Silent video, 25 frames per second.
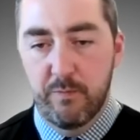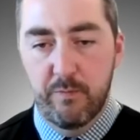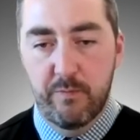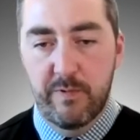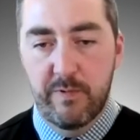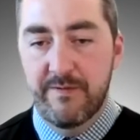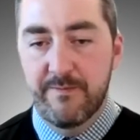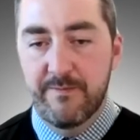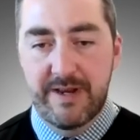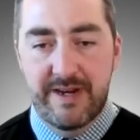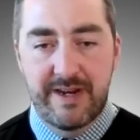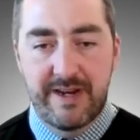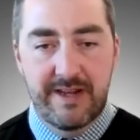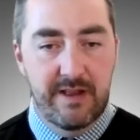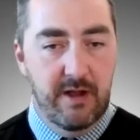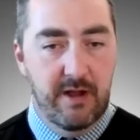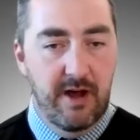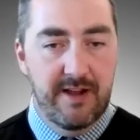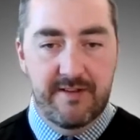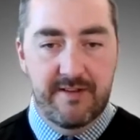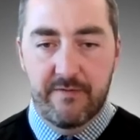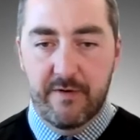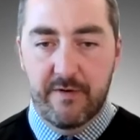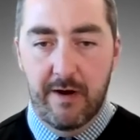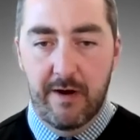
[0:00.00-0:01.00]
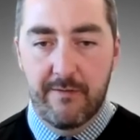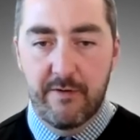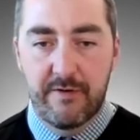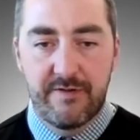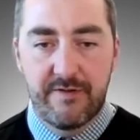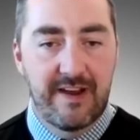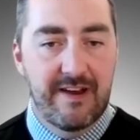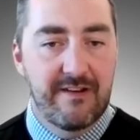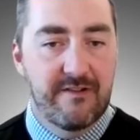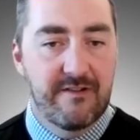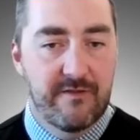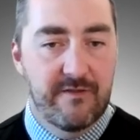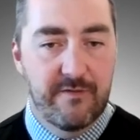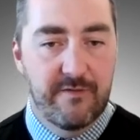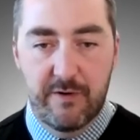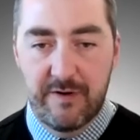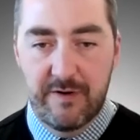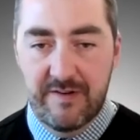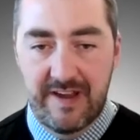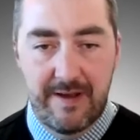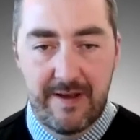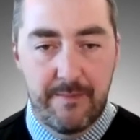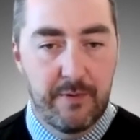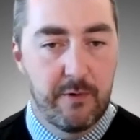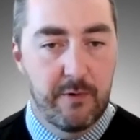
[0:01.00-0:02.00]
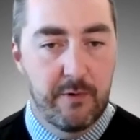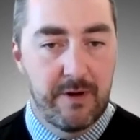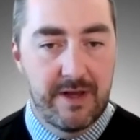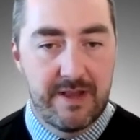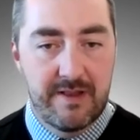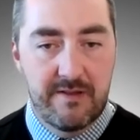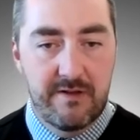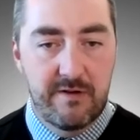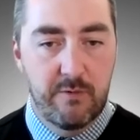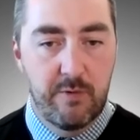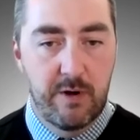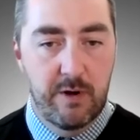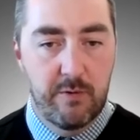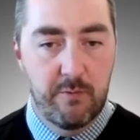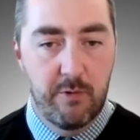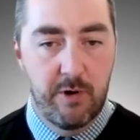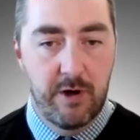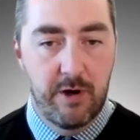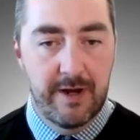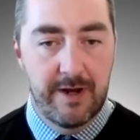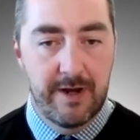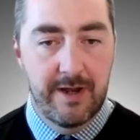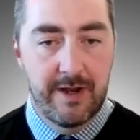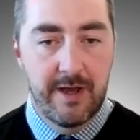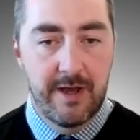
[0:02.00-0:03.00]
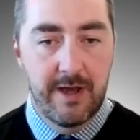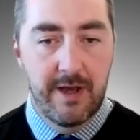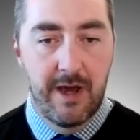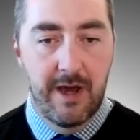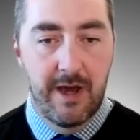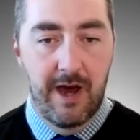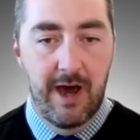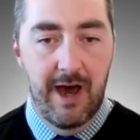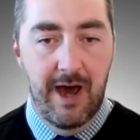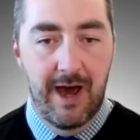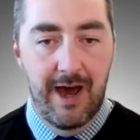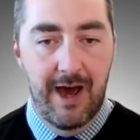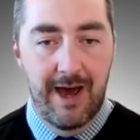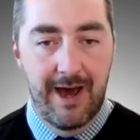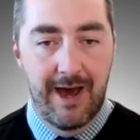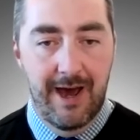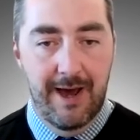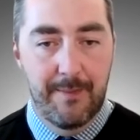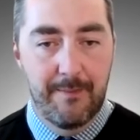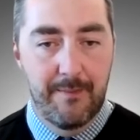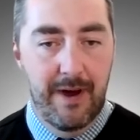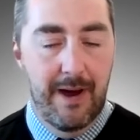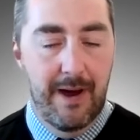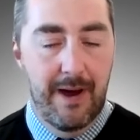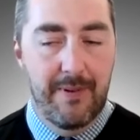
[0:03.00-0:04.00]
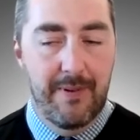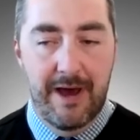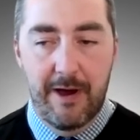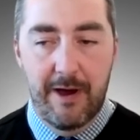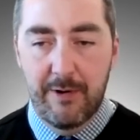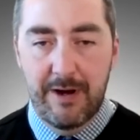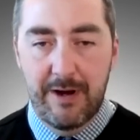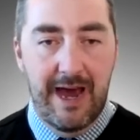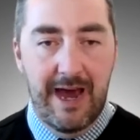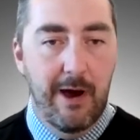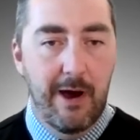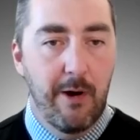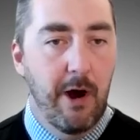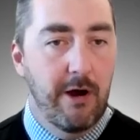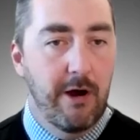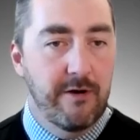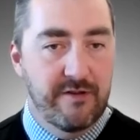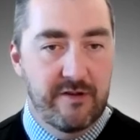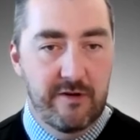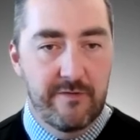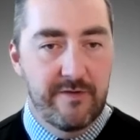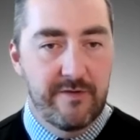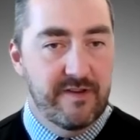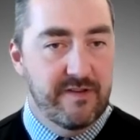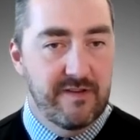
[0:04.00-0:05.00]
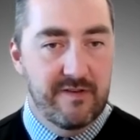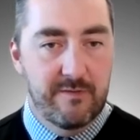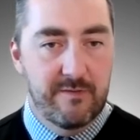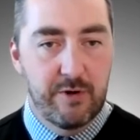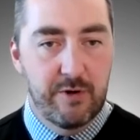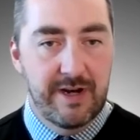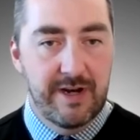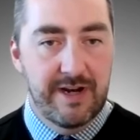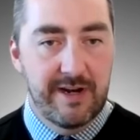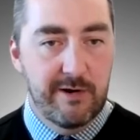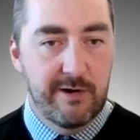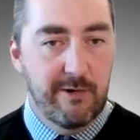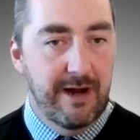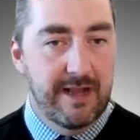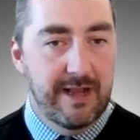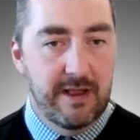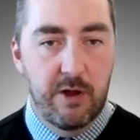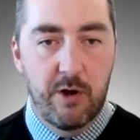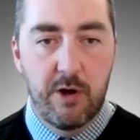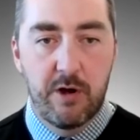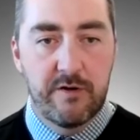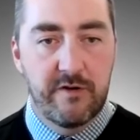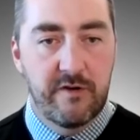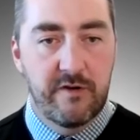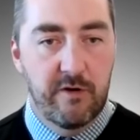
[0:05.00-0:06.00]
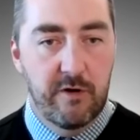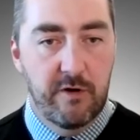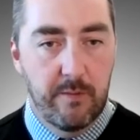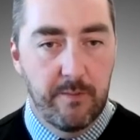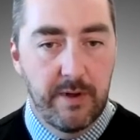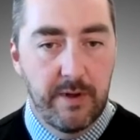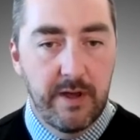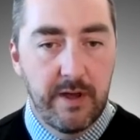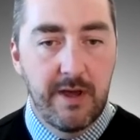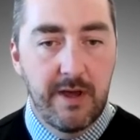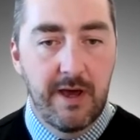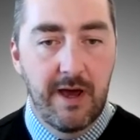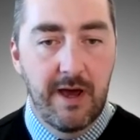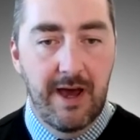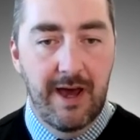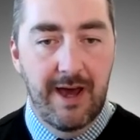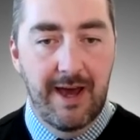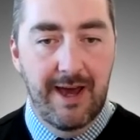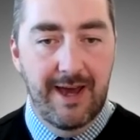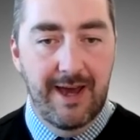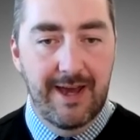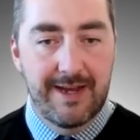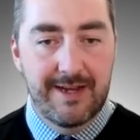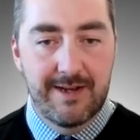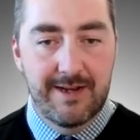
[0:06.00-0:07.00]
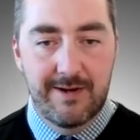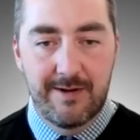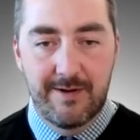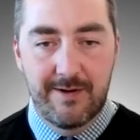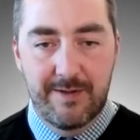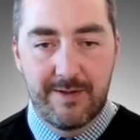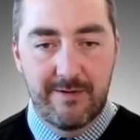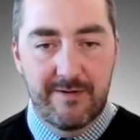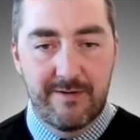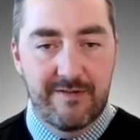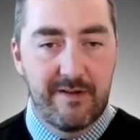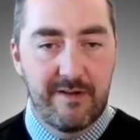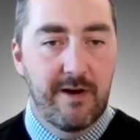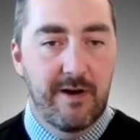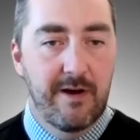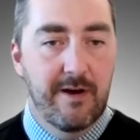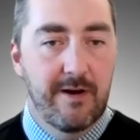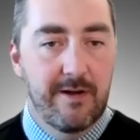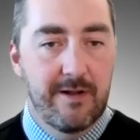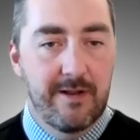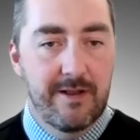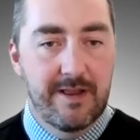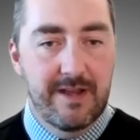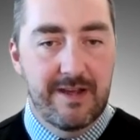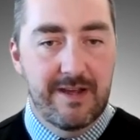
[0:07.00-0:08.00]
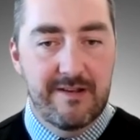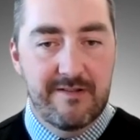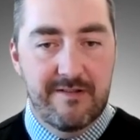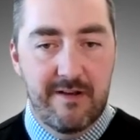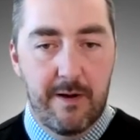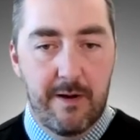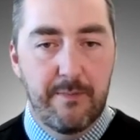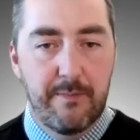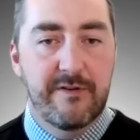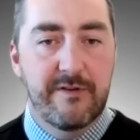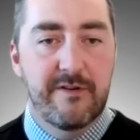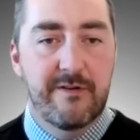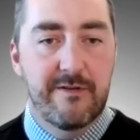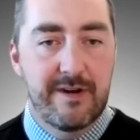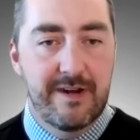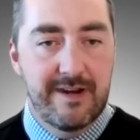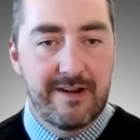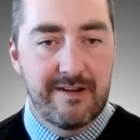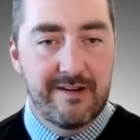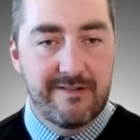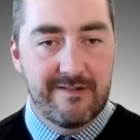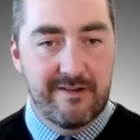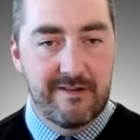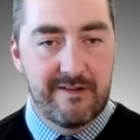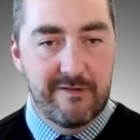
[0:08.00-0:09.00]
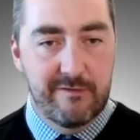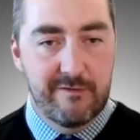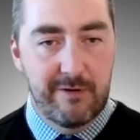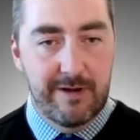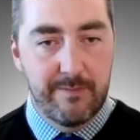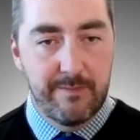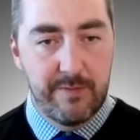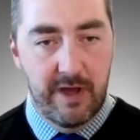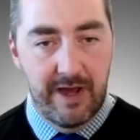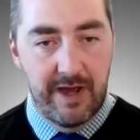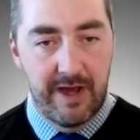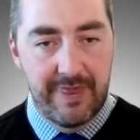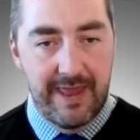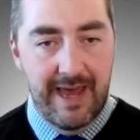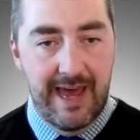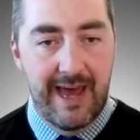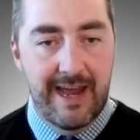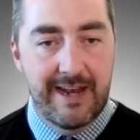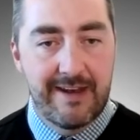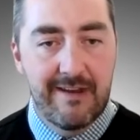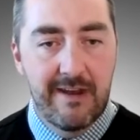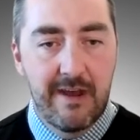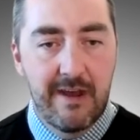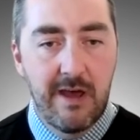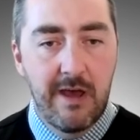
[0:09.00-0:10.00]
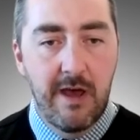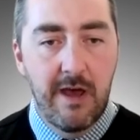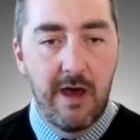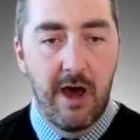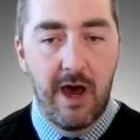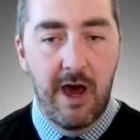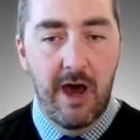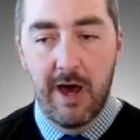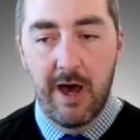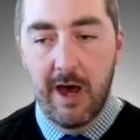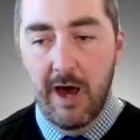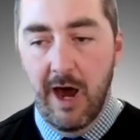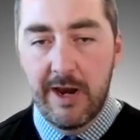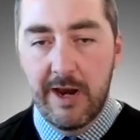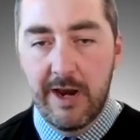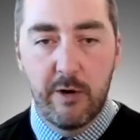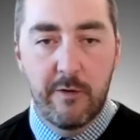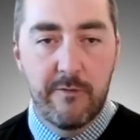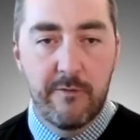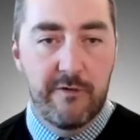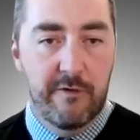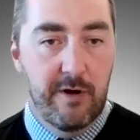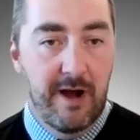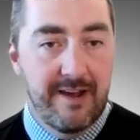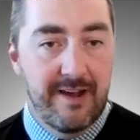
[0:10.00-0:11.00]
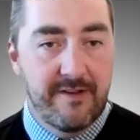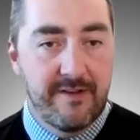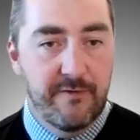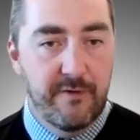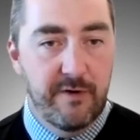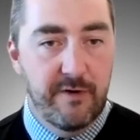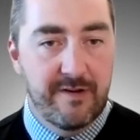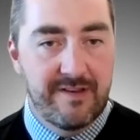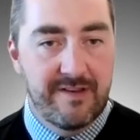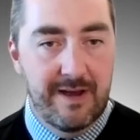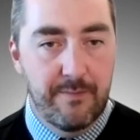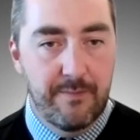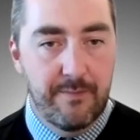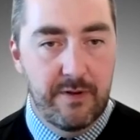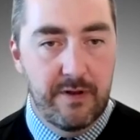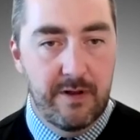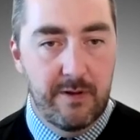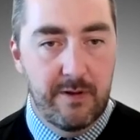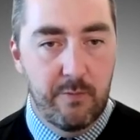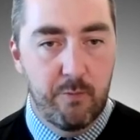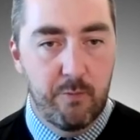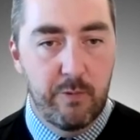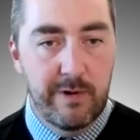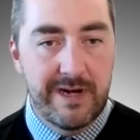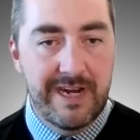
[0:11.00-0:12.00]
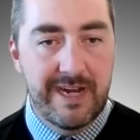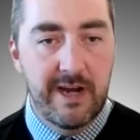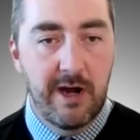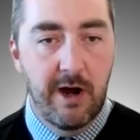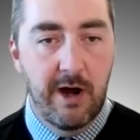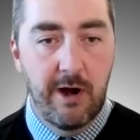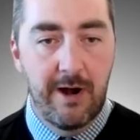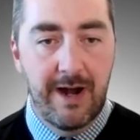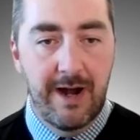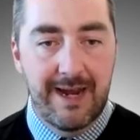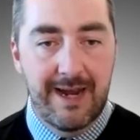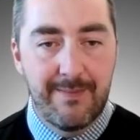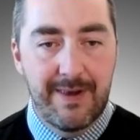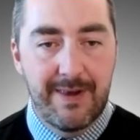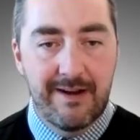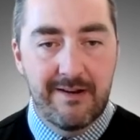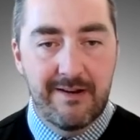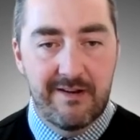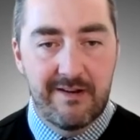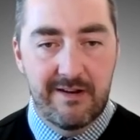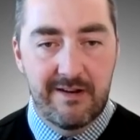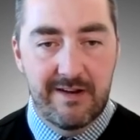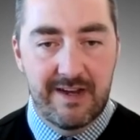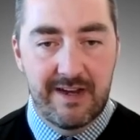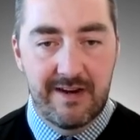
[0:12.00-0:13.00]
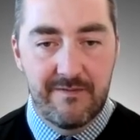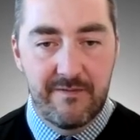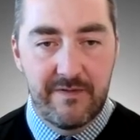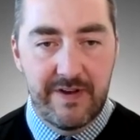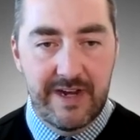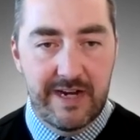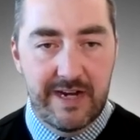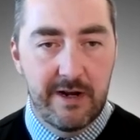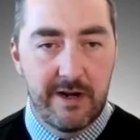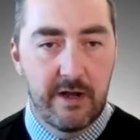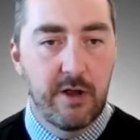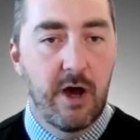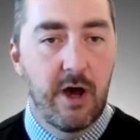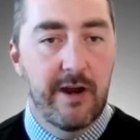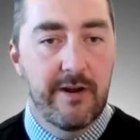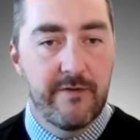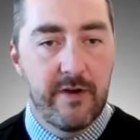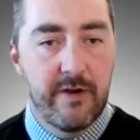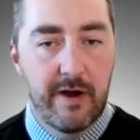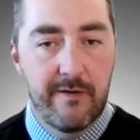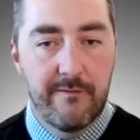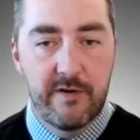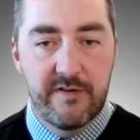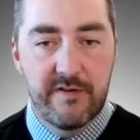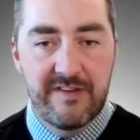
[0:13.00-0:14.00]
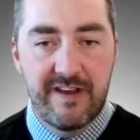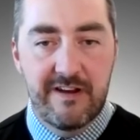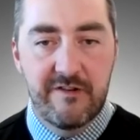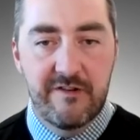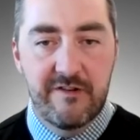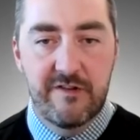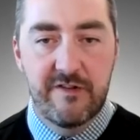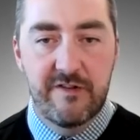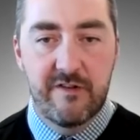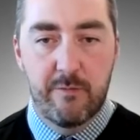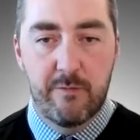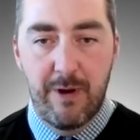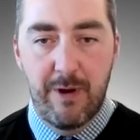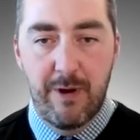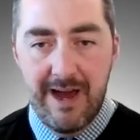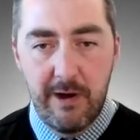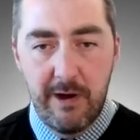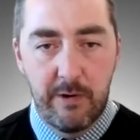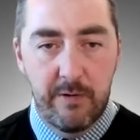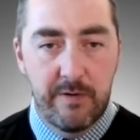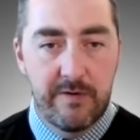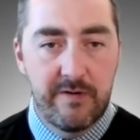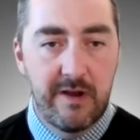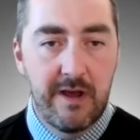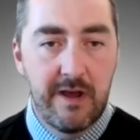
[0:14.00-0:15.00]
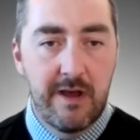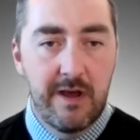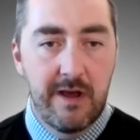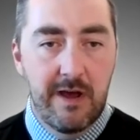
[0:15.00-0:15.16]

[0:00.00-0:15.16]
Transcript: We've been in lots of conversation, for example, with 211 about how our services would integrate long-term. There's all these opportunities to streamline that. I know for us, for example, we are aiming to convene a lot of conversations around